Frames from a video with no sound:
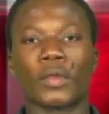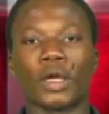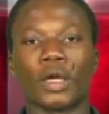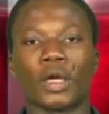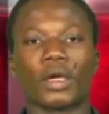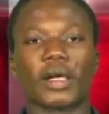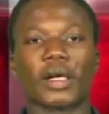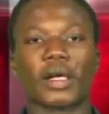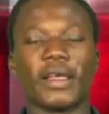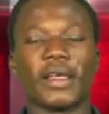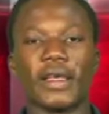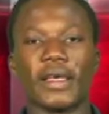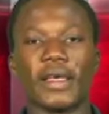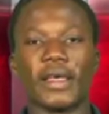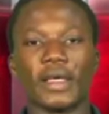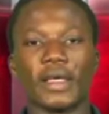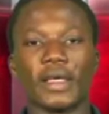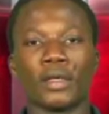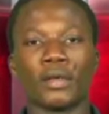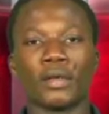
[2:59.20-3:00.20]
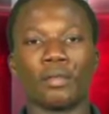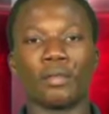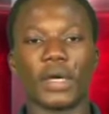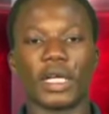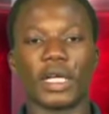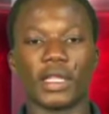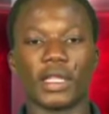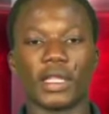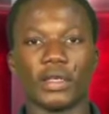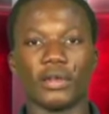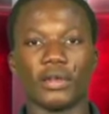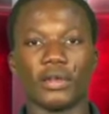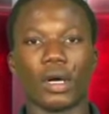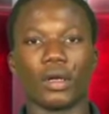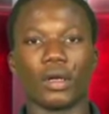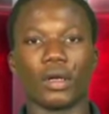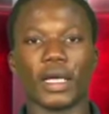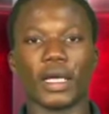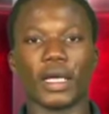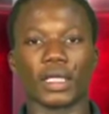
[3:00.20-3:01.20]
clay material
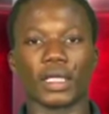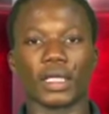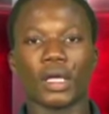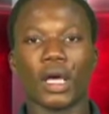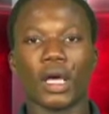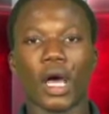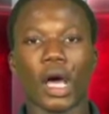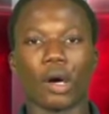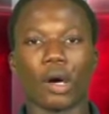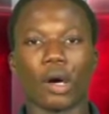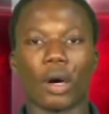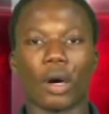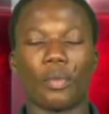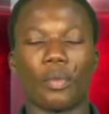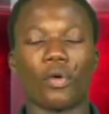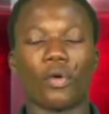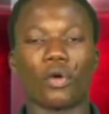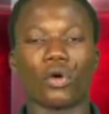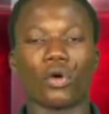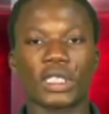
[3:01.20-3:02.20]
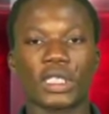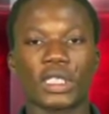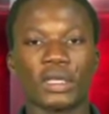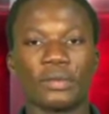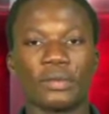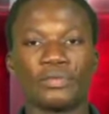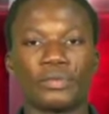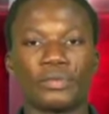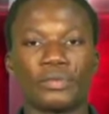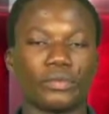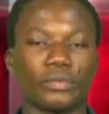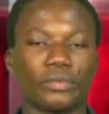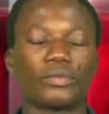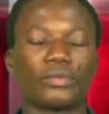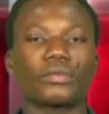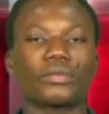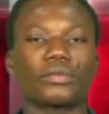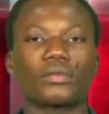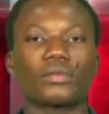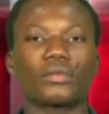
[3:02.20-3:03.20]
like our pot,
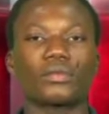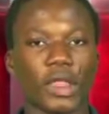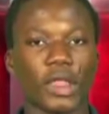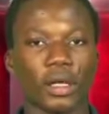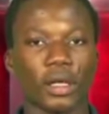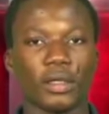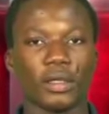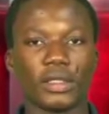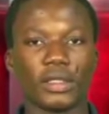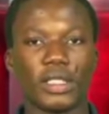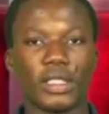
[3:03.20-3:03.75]
the